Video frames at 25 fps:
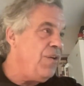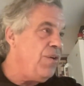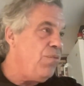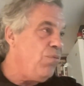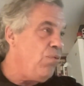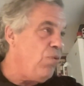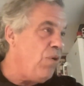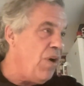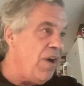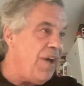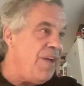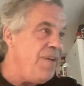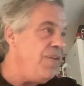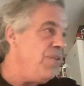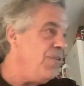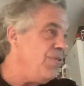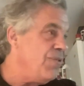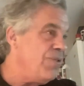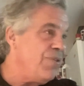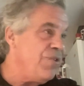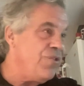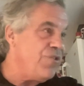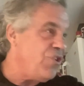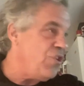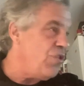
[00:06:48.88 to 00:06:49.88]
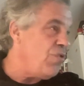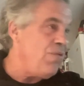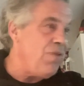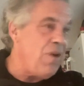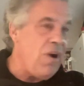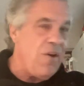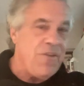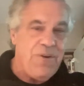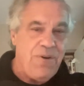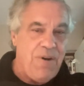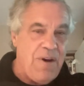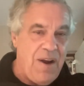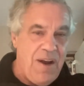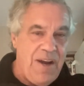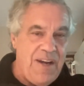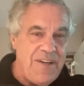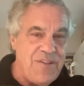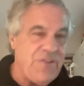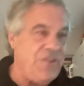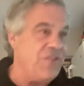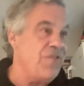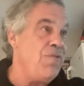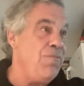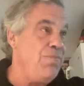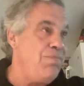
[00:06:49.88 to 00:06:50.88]
1 or 2 other
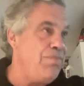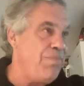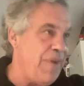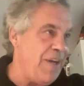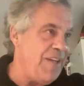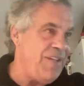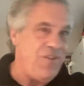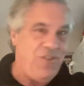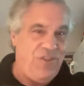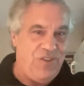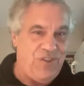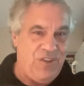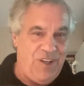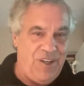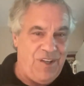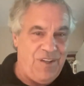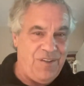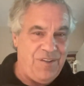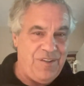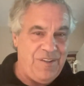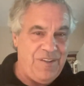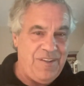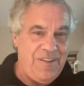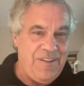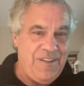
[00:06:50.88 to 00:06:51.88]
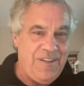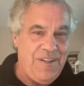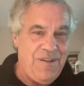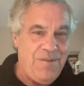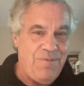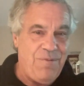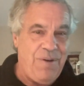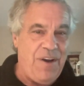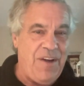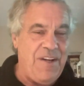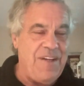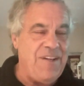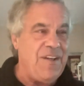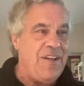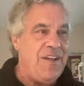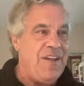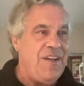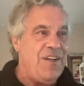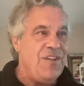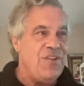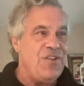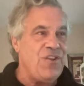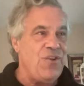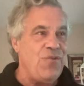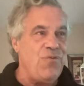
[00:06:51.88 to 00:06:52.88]
eyes might see it, right?
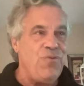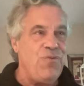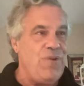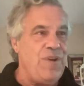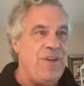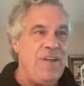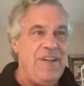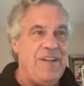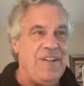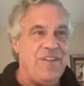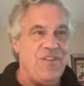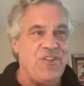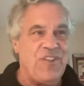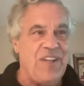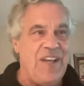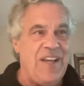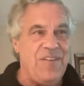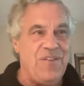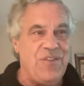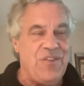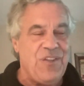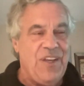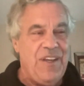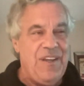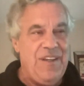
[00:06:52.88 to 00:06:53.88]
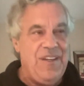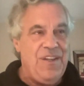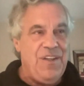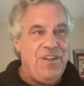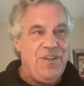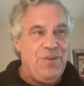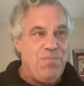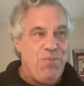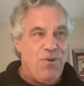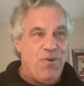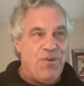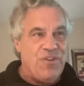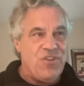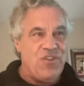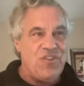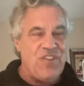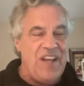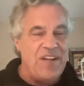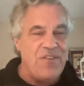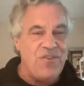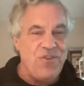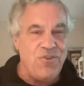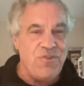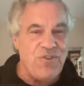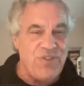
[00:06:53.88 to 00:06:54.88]
So in a sense, the more
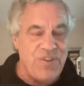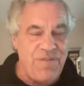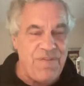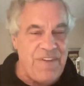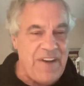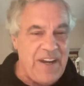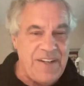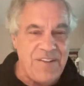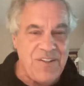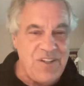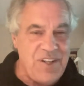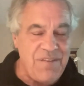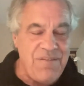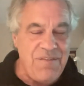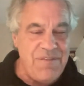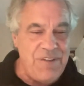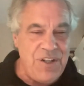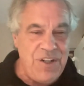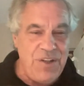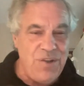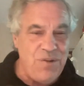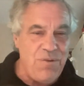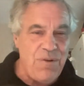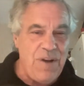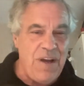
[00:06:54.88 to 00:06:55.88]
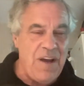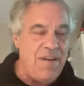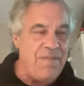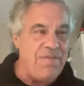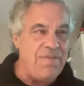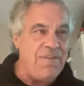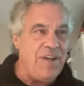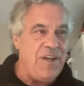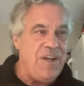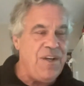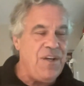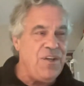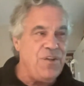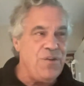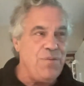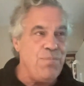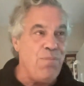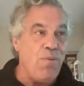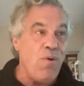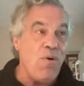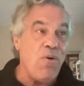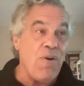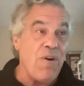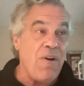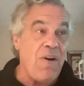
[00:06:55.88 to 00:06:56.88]
centers of activity you have, the
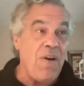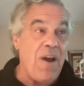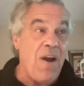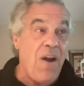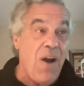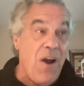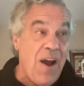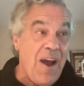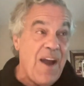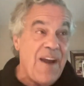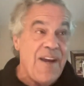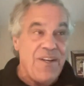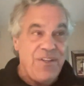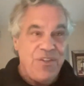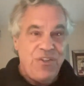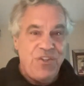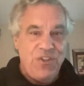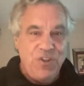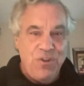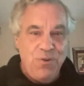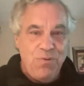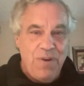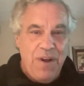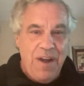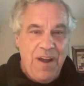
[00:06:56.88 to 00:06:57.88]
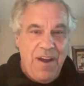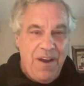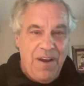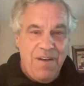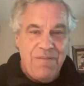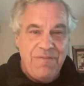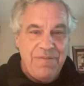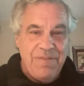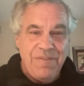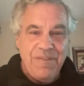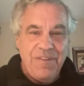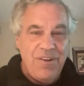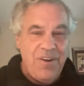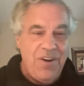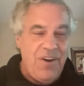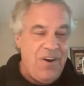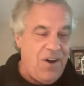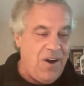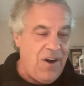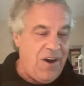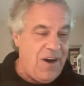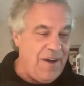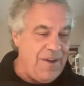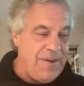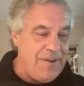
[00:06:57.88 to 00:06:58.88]
more eyes you have
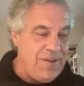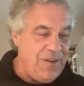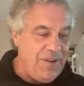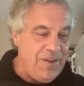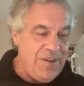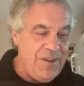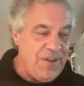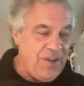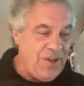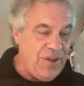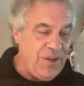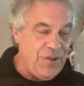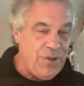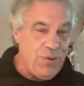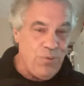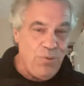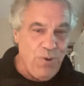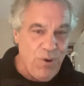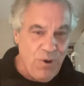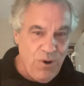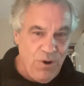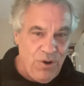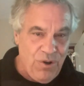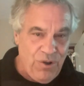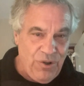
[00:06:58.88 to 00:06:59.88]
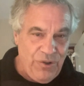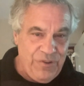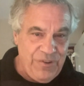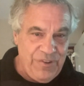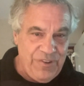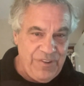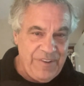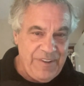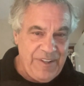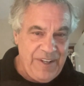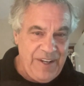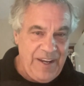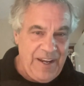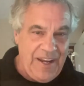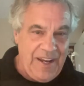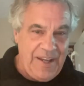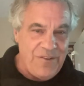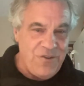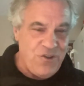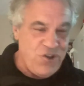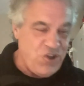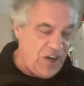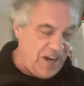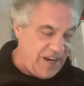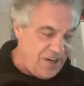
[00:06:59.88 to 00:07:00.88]
on the world
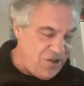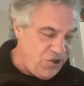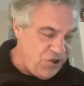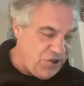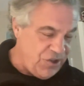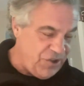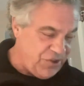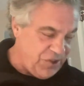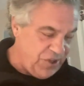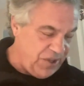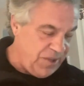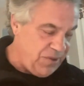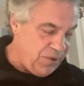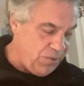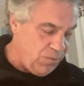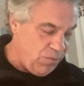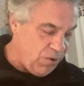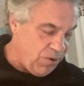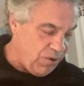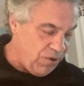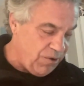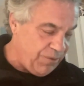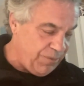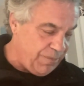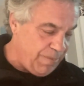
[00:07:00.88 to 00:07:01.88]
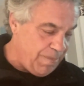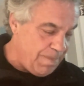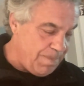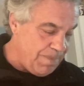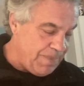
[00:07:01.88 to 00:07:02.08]
and changes in the world.